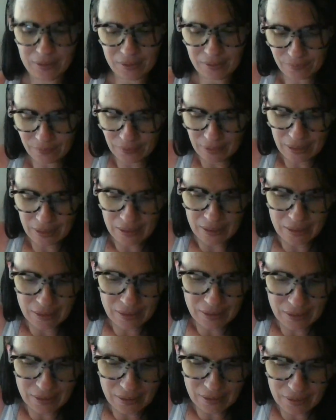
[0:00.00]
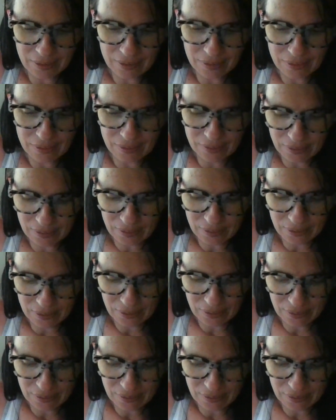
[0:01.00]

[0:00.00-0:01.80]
[no speech]